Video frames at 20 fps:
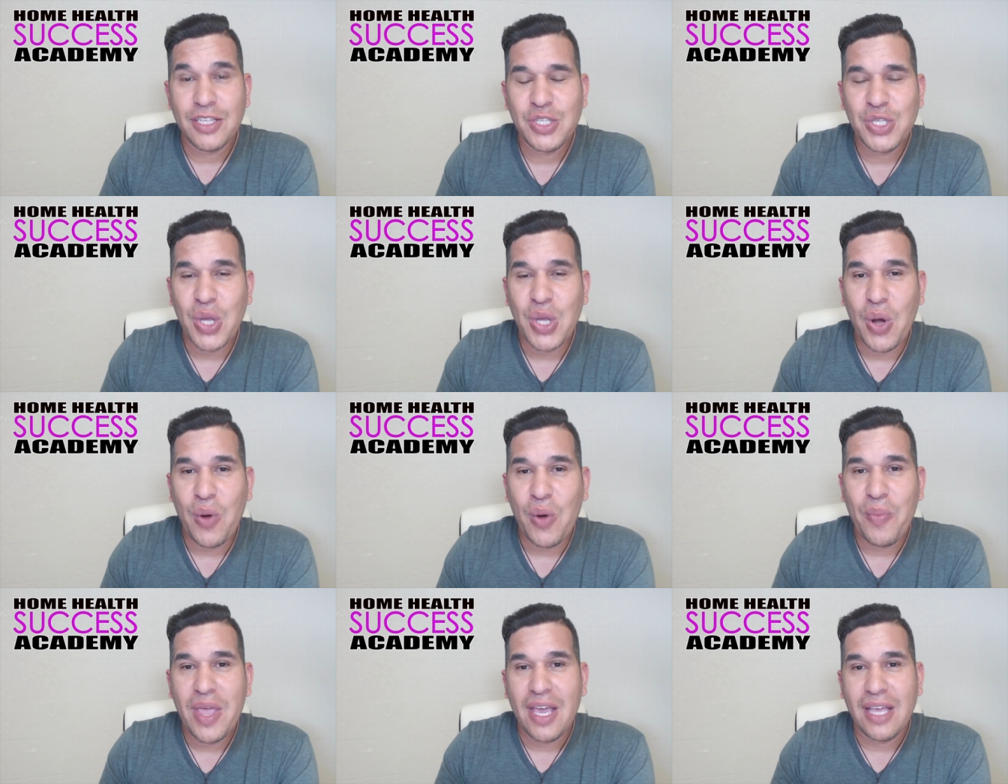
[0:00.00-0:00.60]

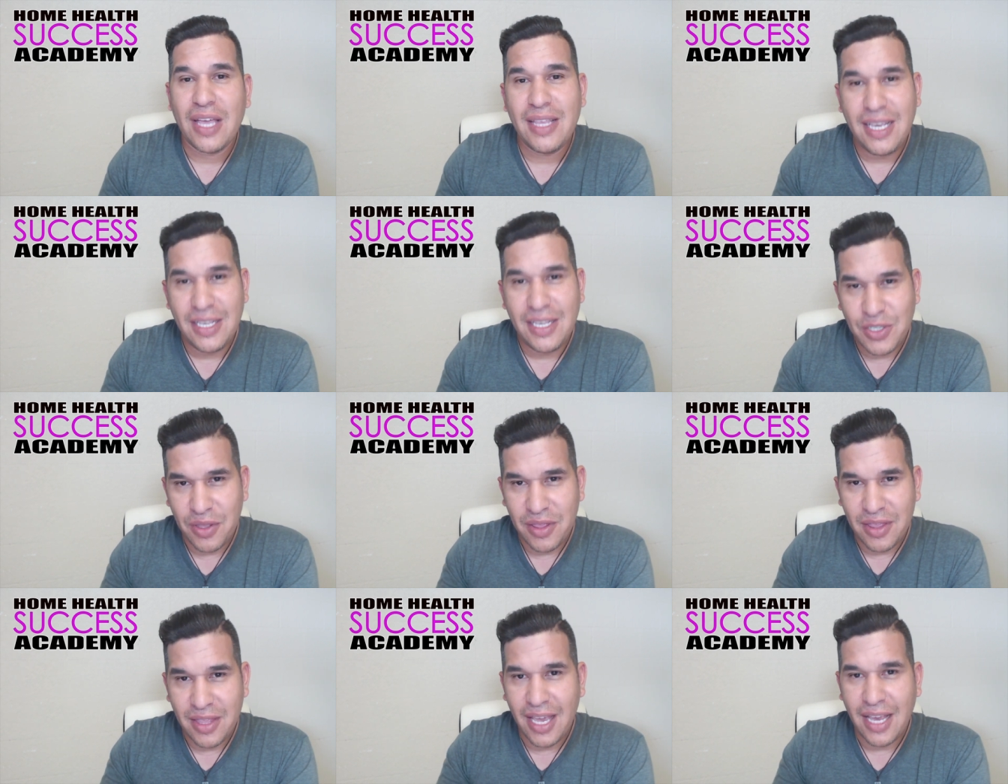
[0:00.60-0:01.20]
So these
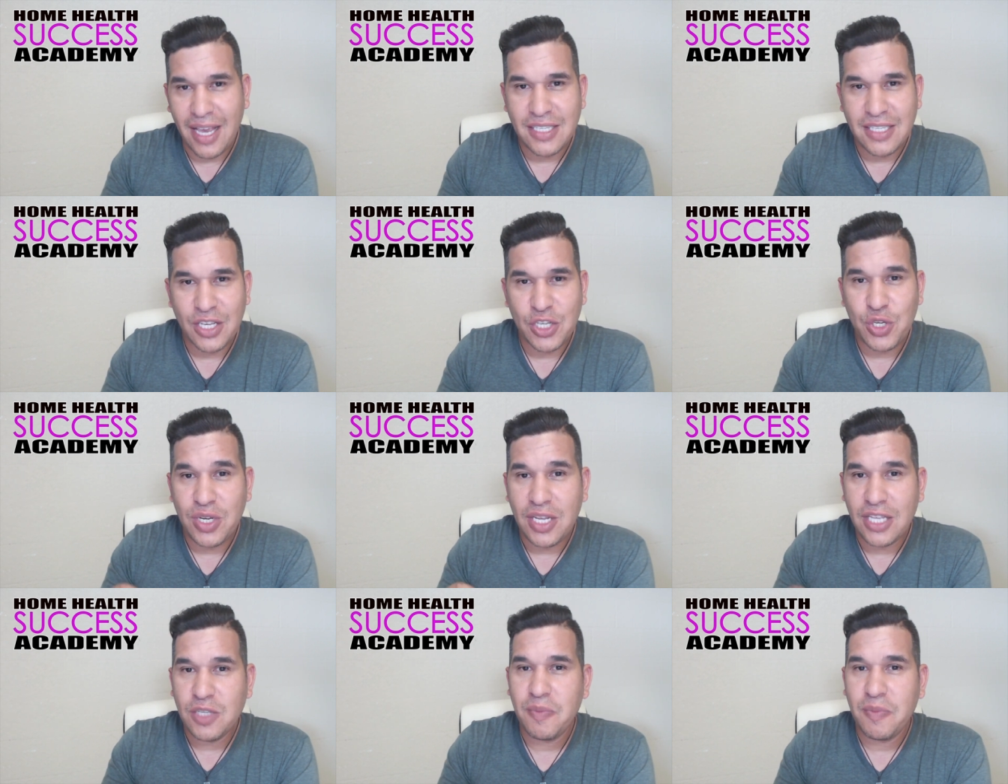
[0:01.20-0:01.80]
are things that you
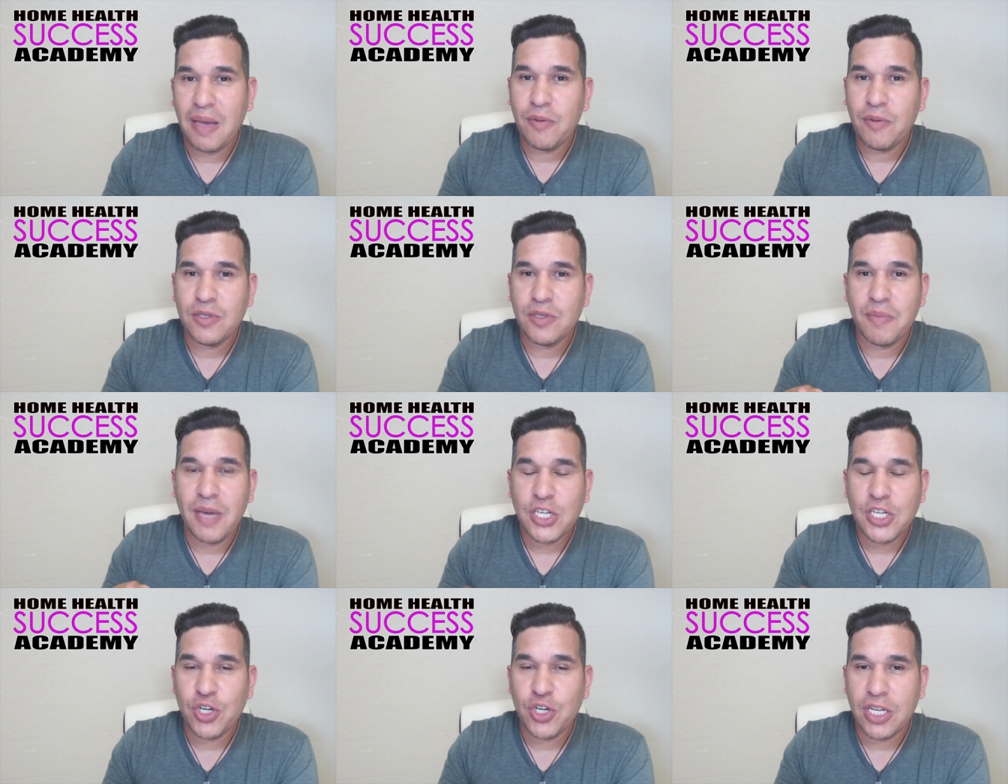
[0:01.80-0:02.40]
need to be able to
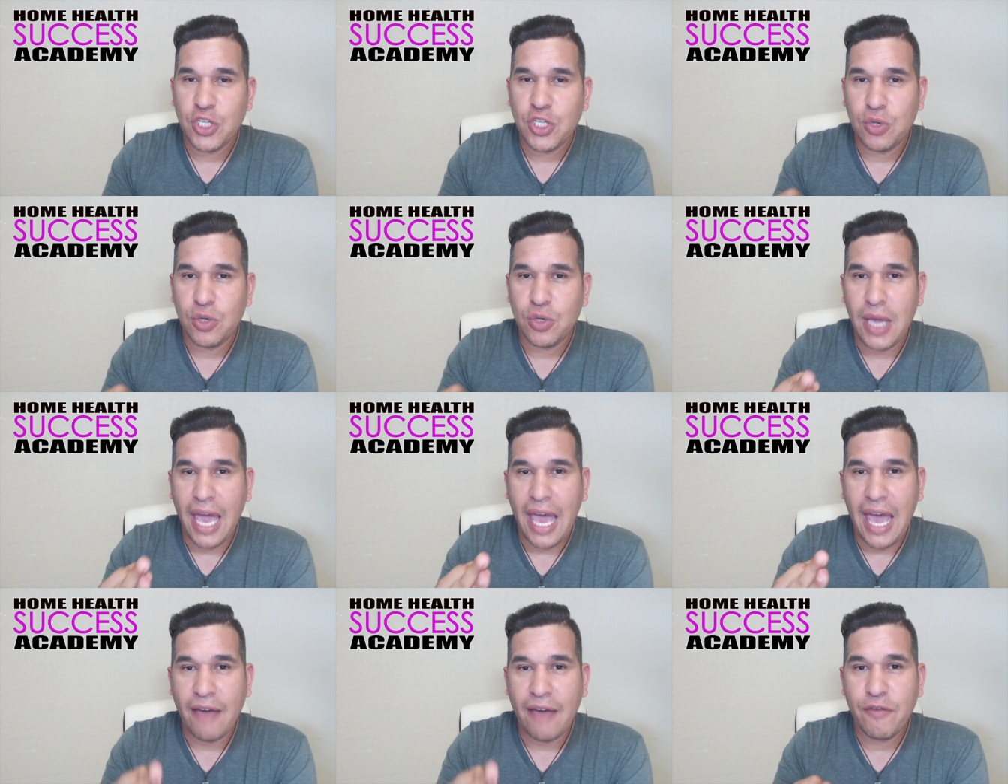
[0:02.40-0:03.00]
make sure that you
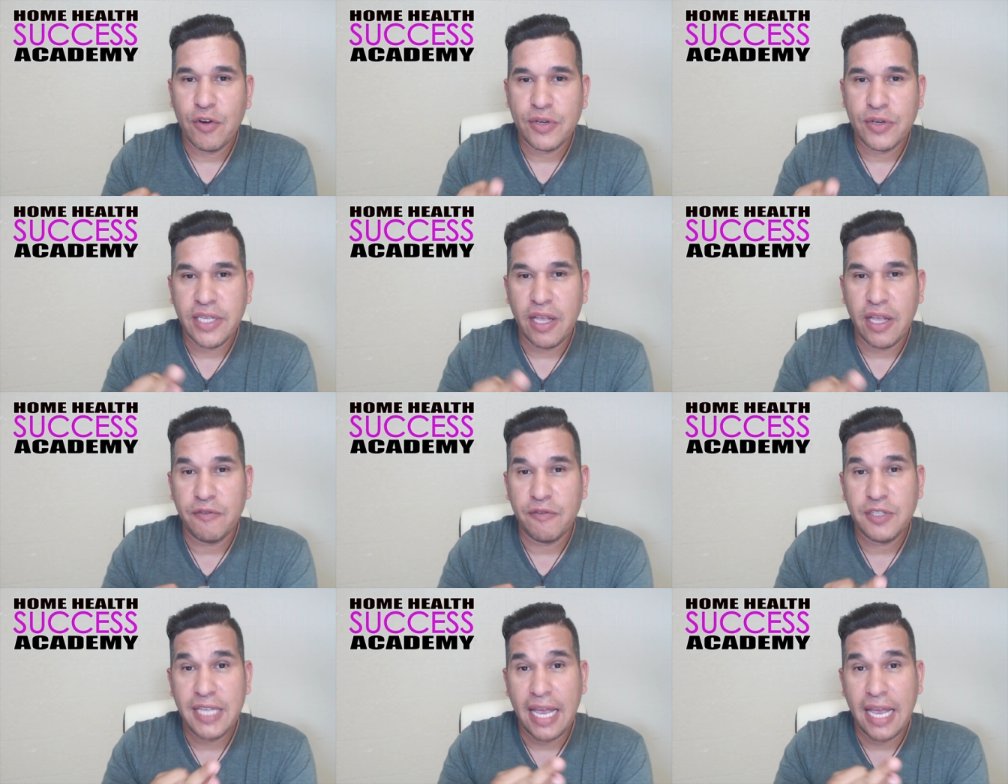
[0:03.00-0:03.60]
have
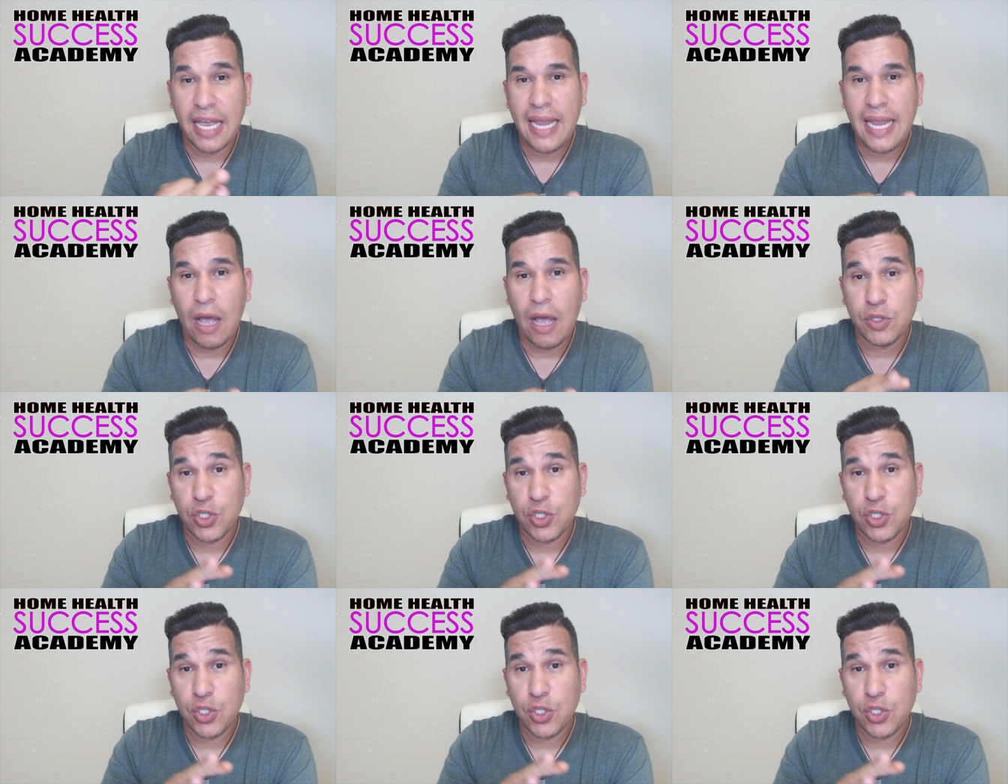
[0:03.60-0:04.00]
yourself stand out.